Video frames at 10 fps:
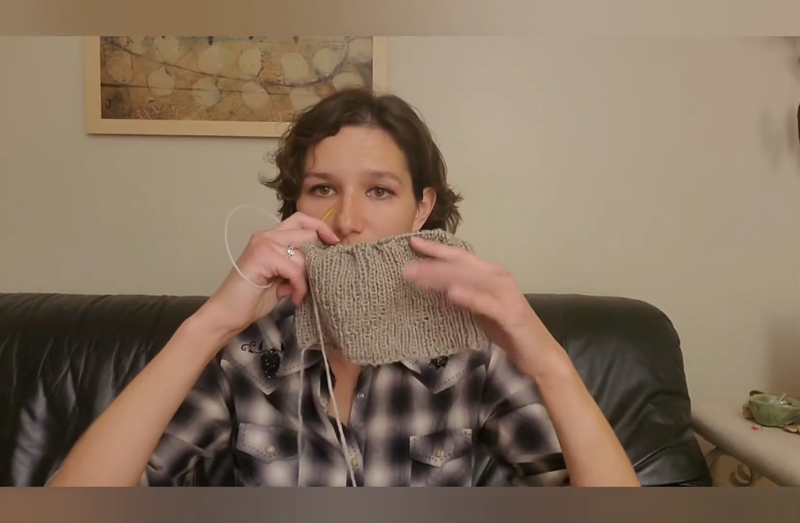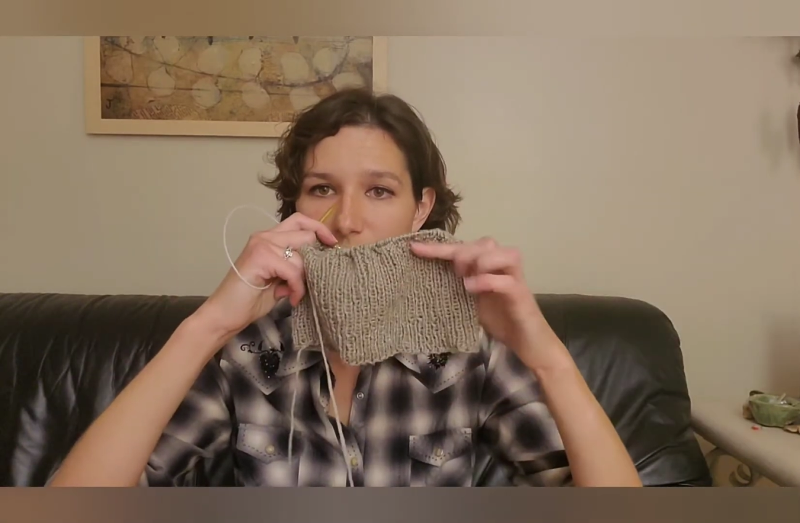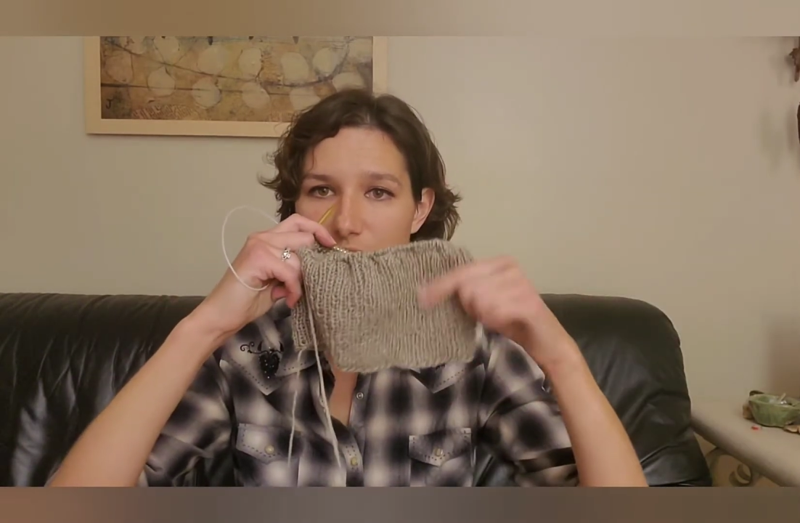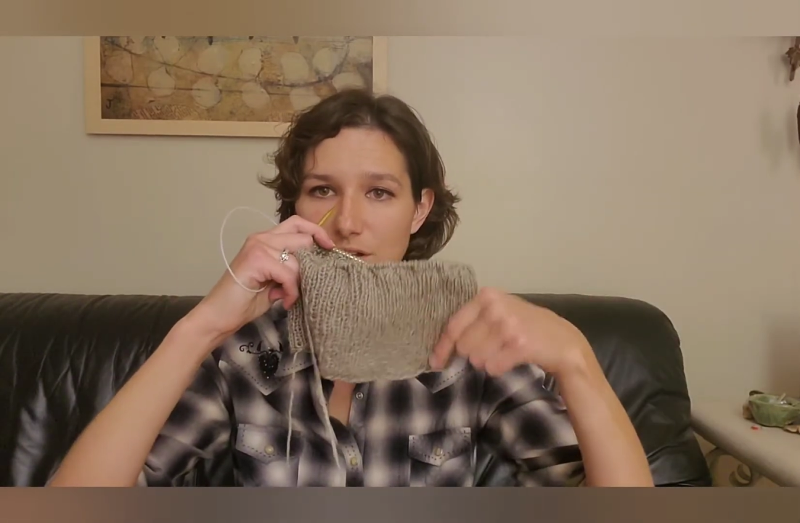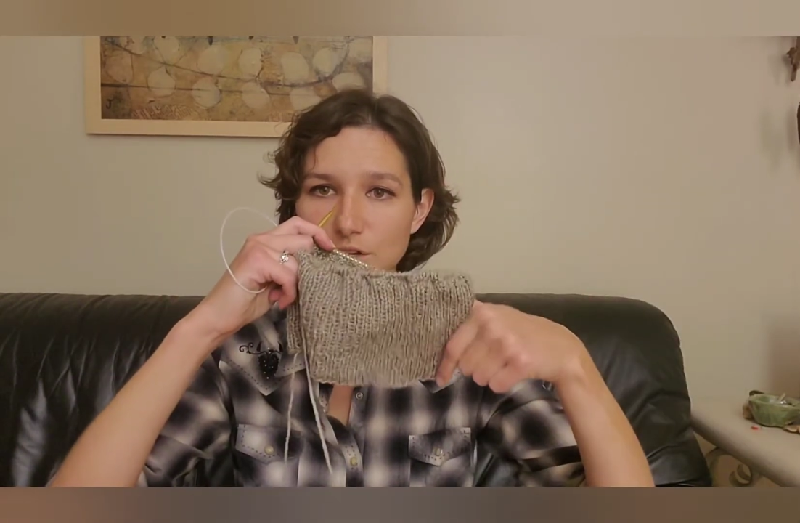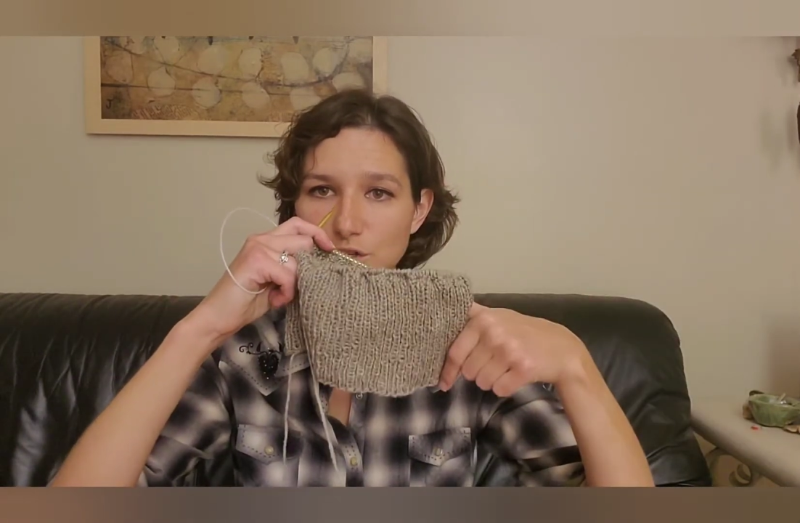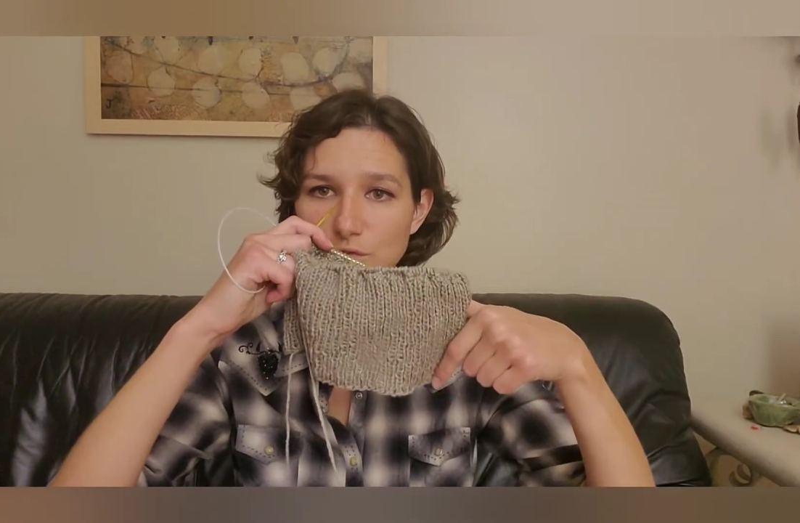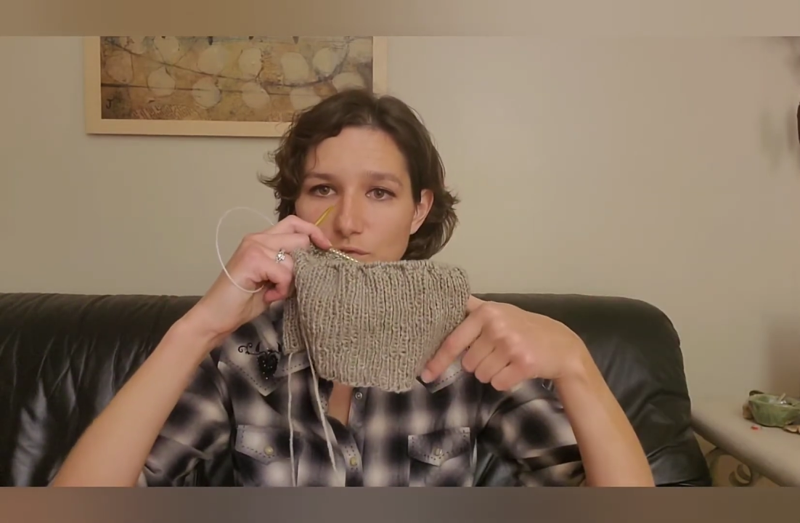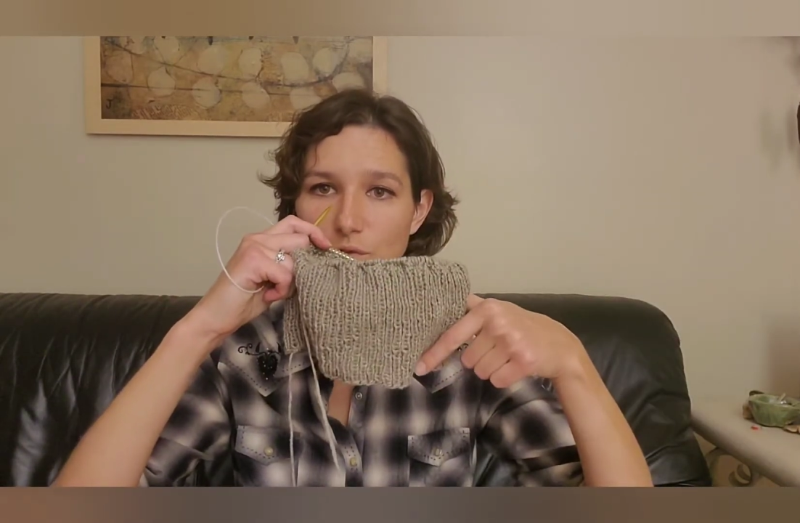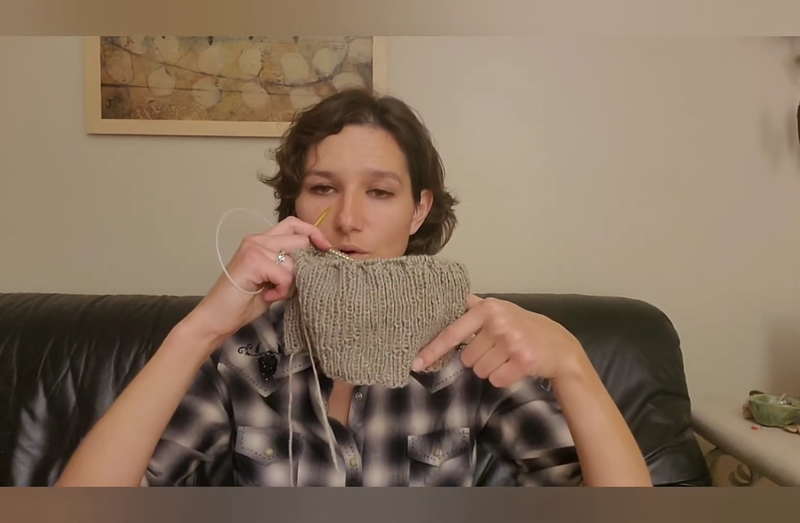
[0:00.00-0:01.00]
finished
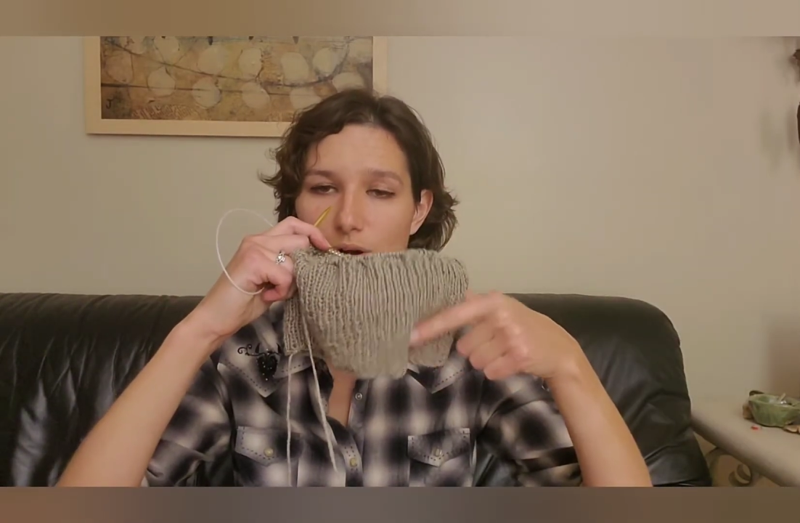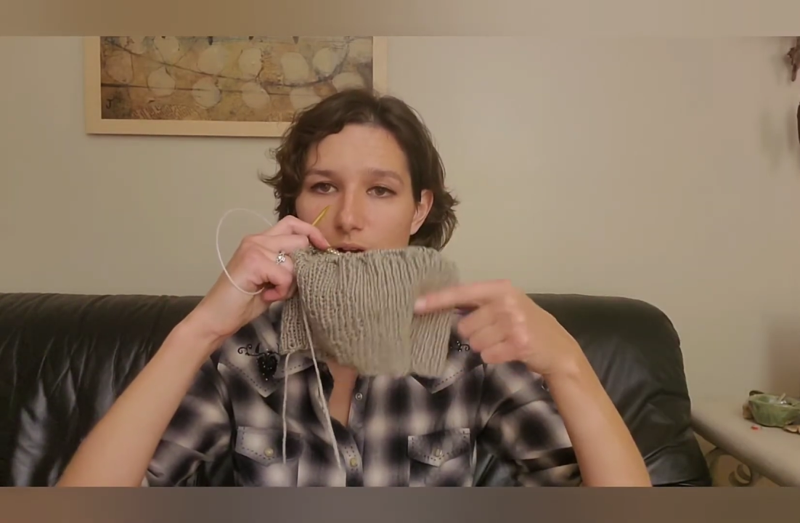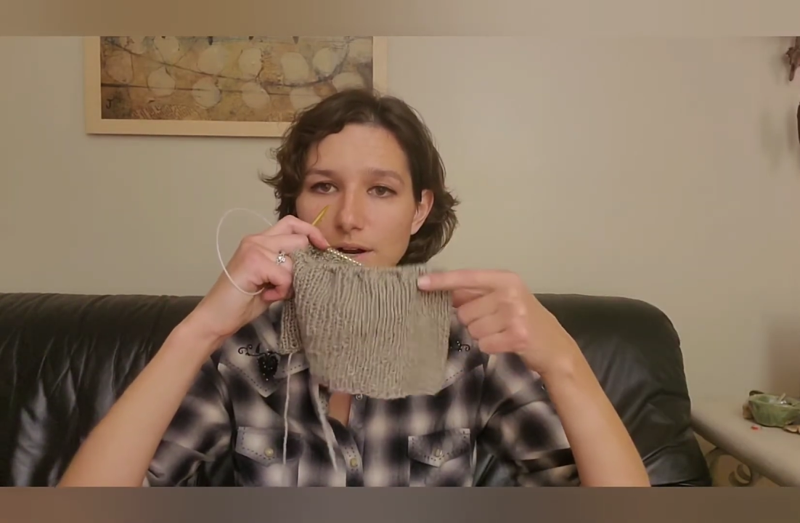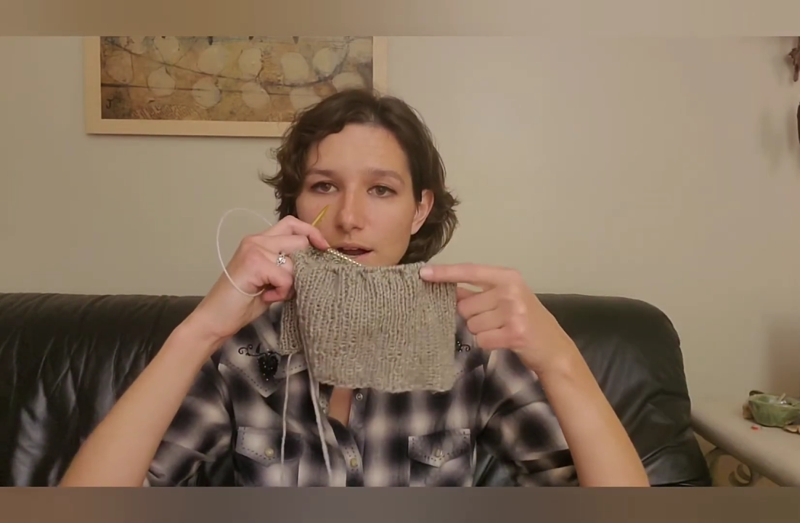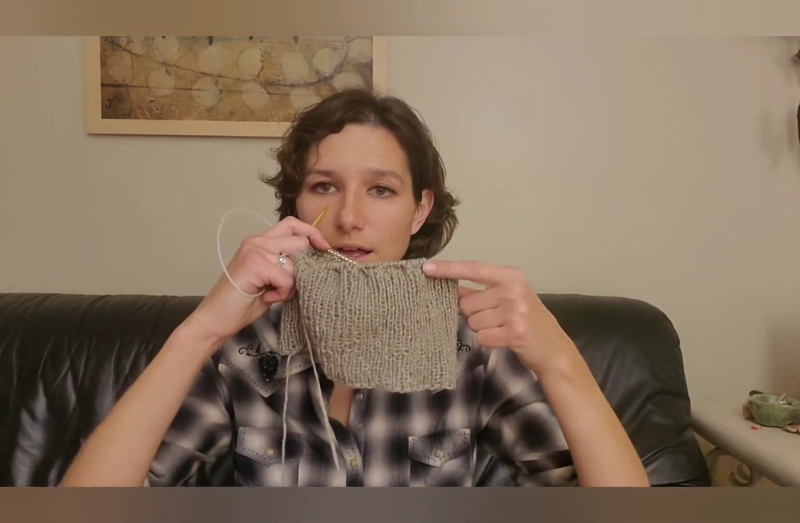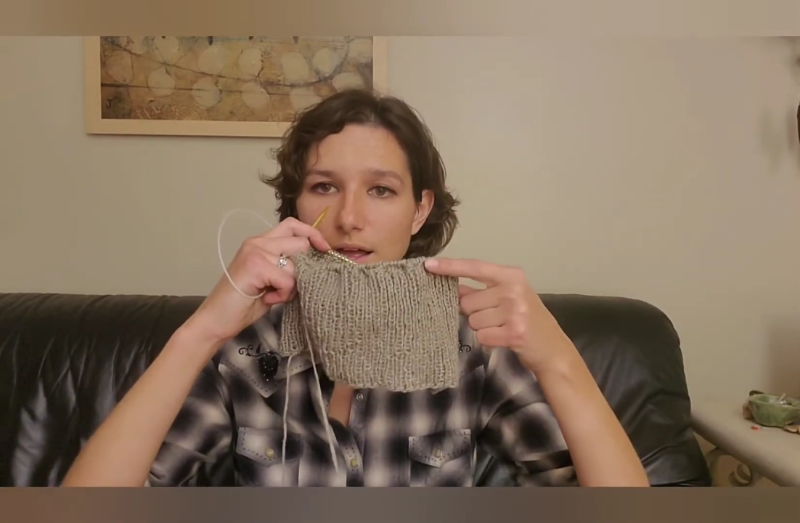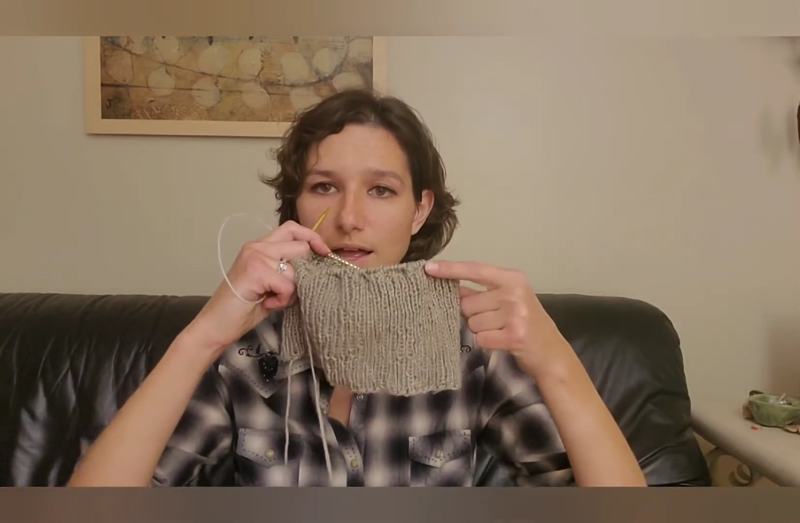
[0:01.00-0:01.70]
for